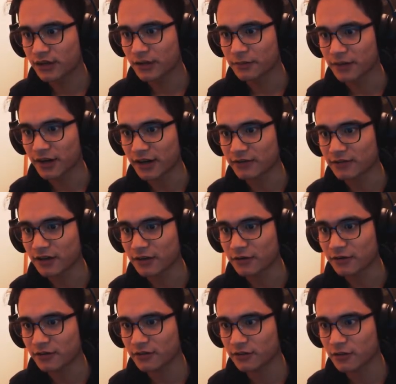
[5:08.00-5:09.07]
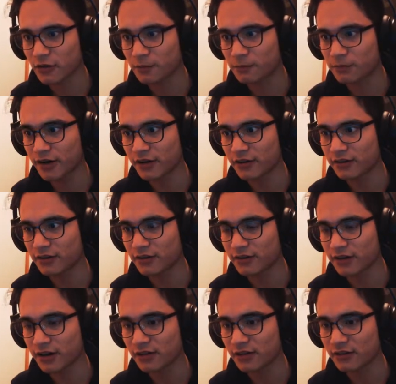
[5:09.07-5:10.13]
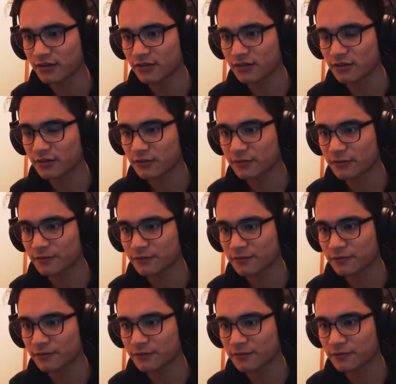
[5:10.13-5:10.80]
Damn night terrors, no better than the days.